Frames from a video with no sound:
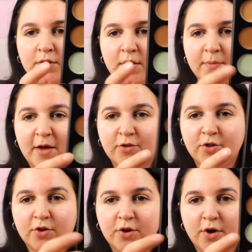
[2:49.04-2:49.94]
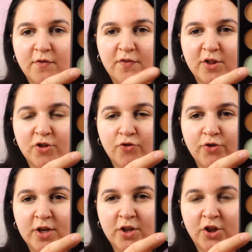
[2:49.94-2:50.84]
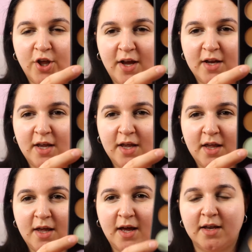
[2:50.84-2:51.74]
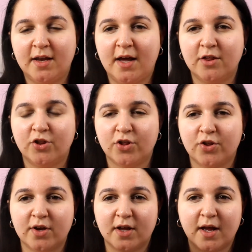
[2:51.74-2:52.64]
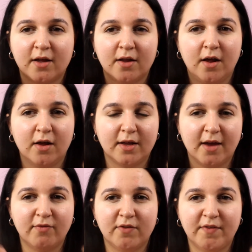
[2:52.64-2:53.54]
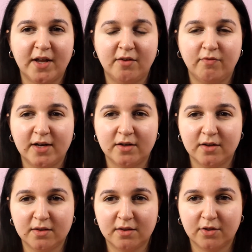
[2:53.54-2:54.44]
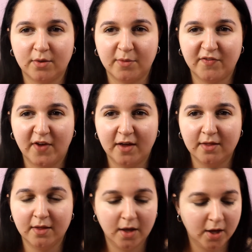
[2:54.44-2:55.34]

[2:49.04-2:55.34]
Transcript: So I'm now just going to go for this green shade here and that is just going to get rid of any redness that is on my face.